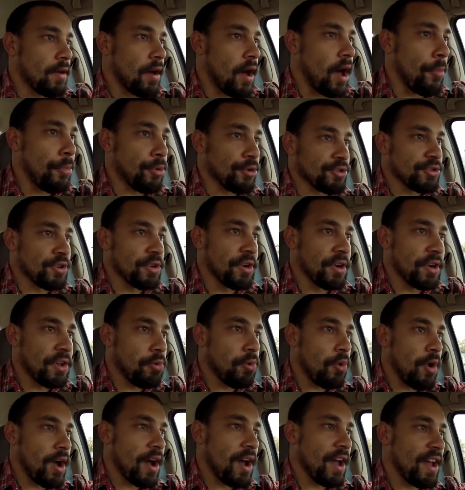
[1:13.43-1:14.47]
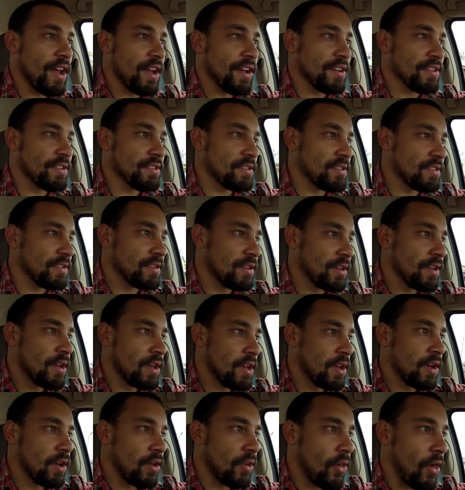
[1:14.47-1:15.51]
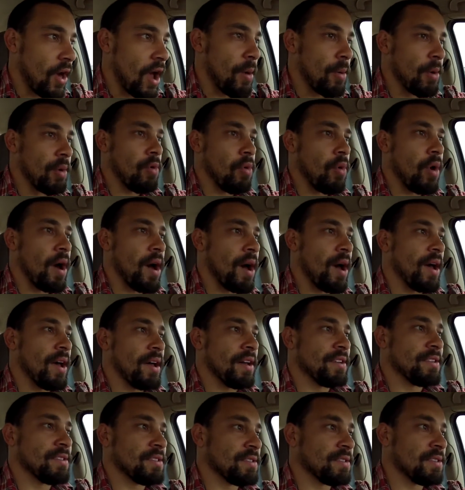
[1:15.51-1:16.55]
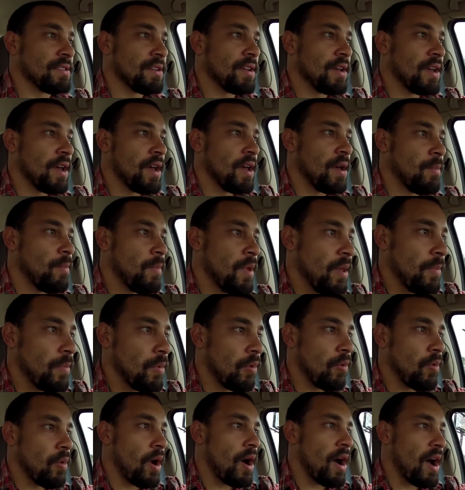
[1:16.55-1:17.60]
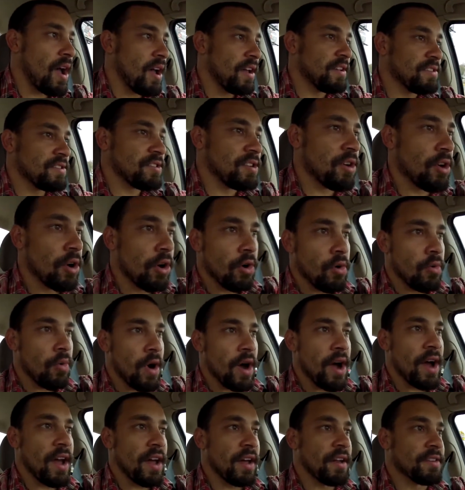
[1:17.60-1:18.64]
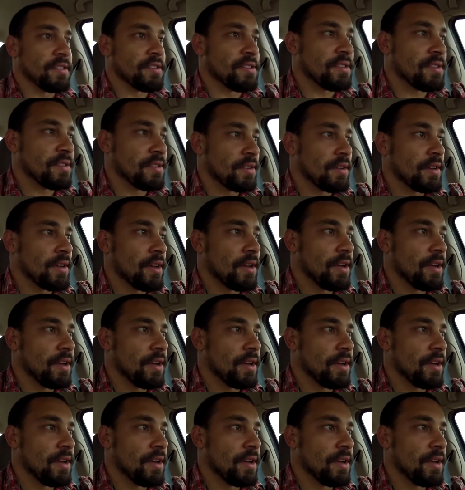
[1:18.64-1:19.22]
opportunity-wise, climate-wise, people-wise, girl-wise,